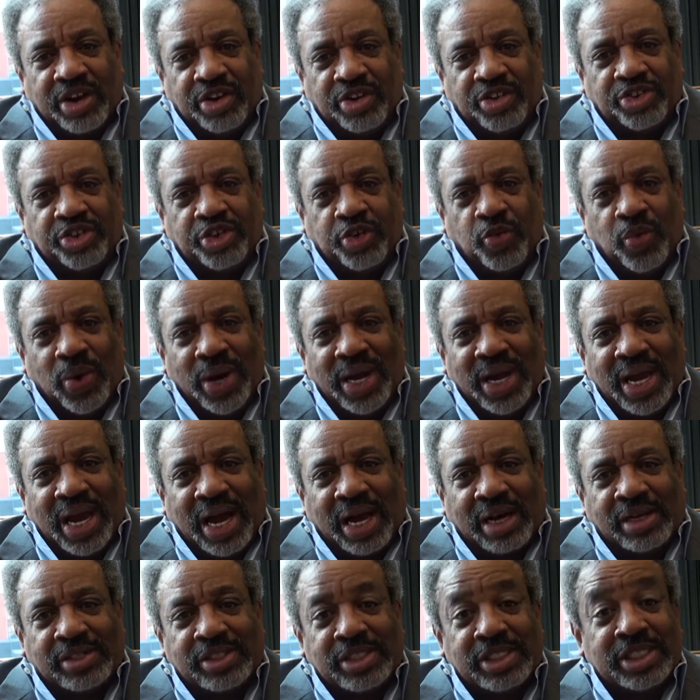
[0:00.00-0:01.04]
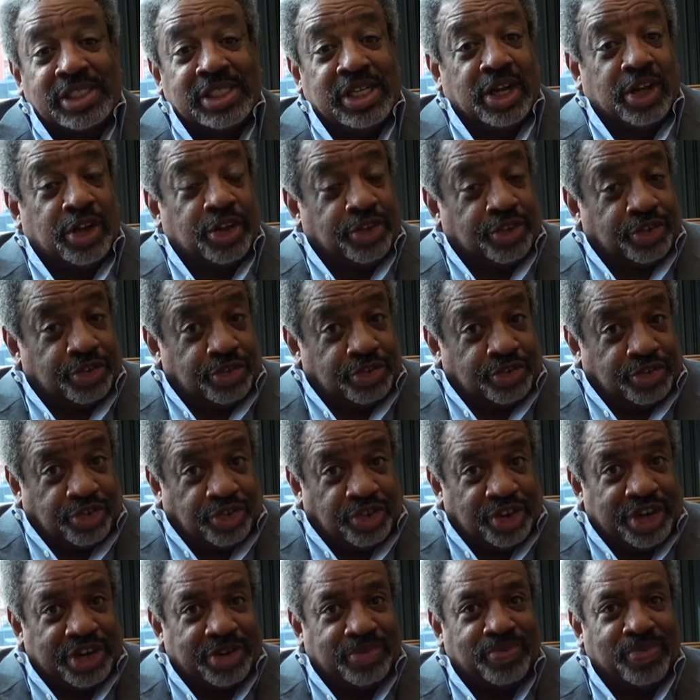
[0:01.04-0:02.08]
is a way out
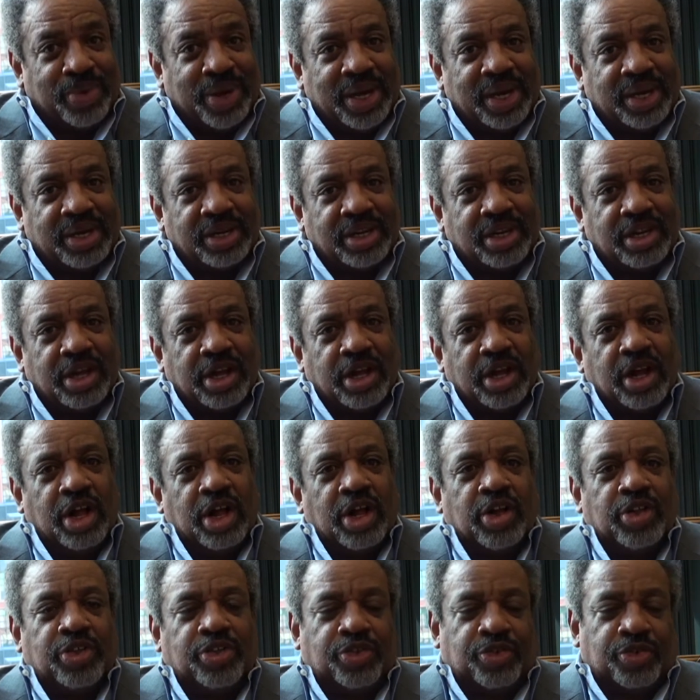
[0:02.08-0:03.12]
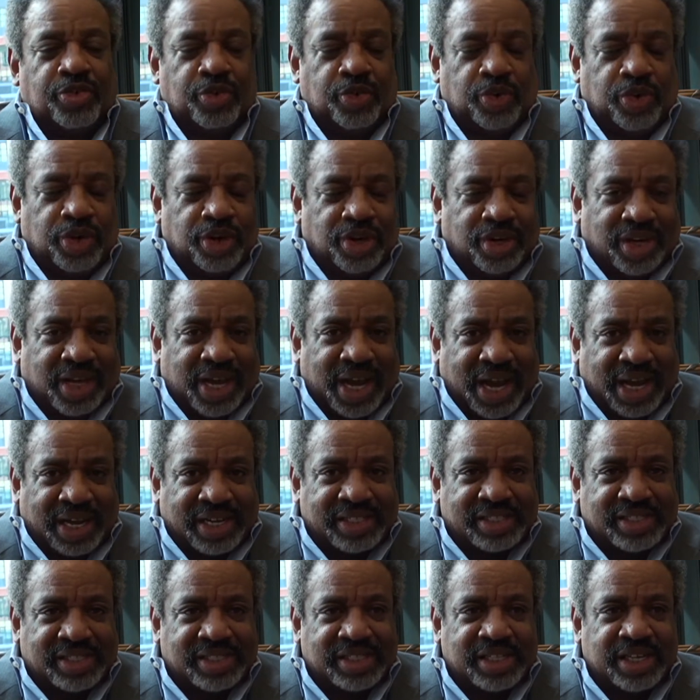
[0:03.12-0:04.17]
through treatment, through
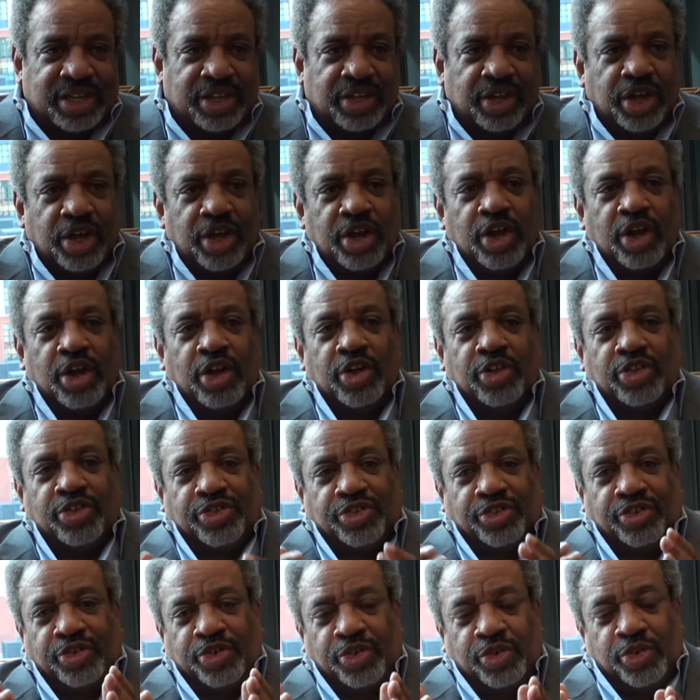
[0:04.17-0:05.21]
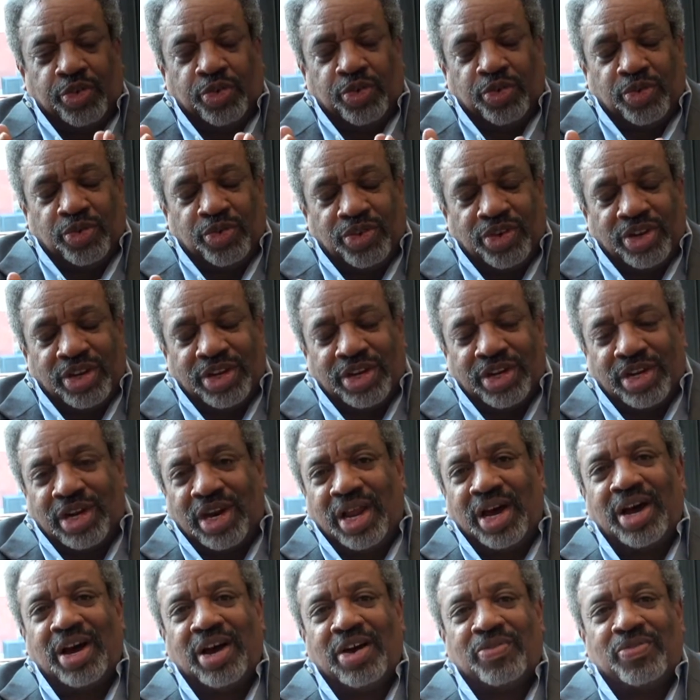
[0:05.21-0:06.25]
good counseling, through
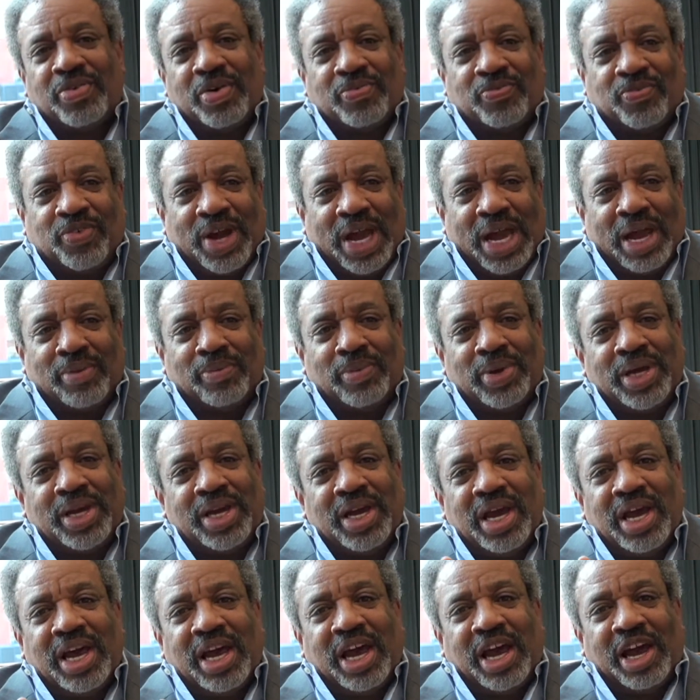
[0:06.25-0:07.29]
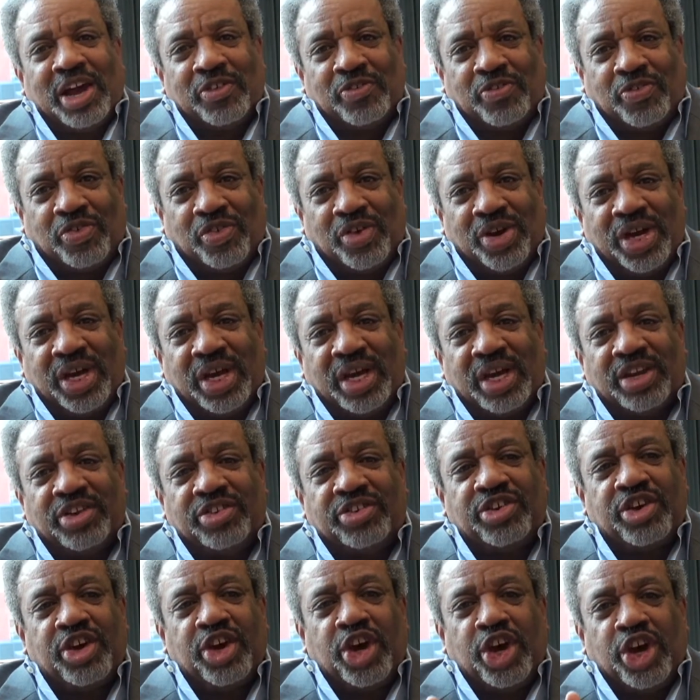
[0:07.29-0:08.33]
love of family and
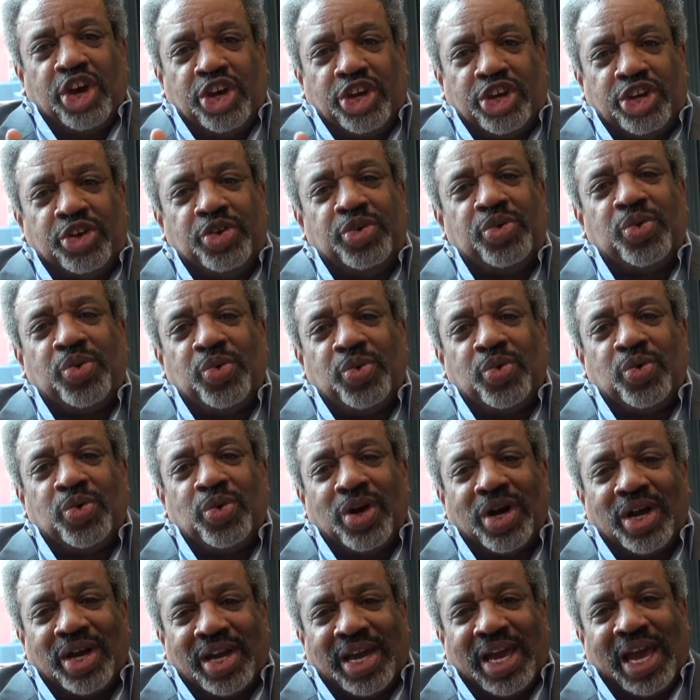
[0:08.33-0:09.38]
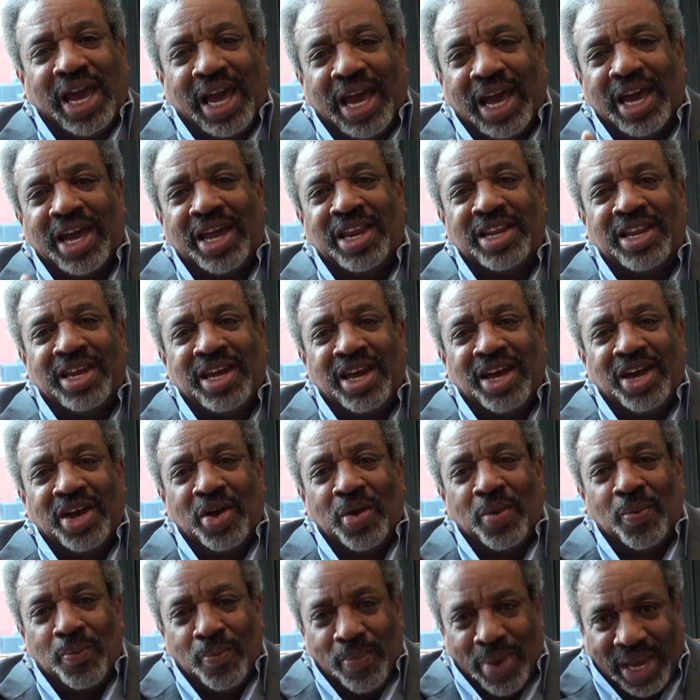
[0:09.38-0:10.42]
friends. You can
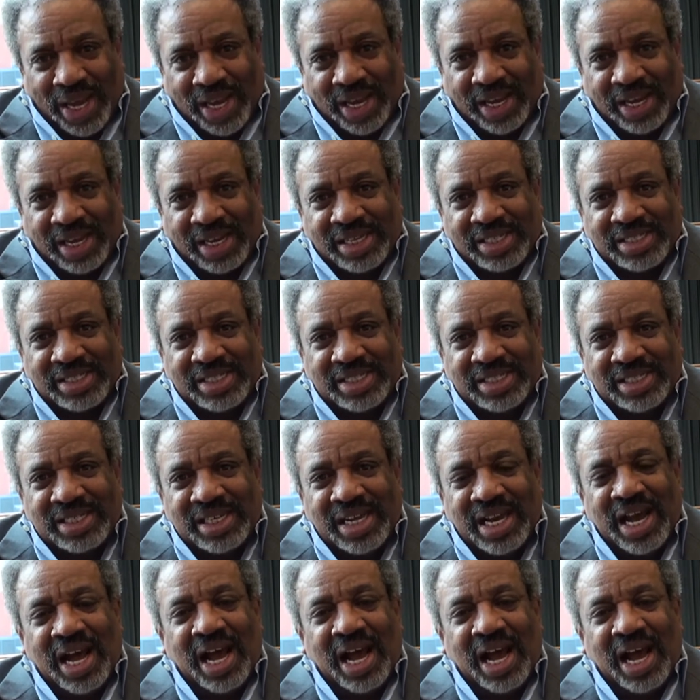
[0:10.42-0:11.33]
make it.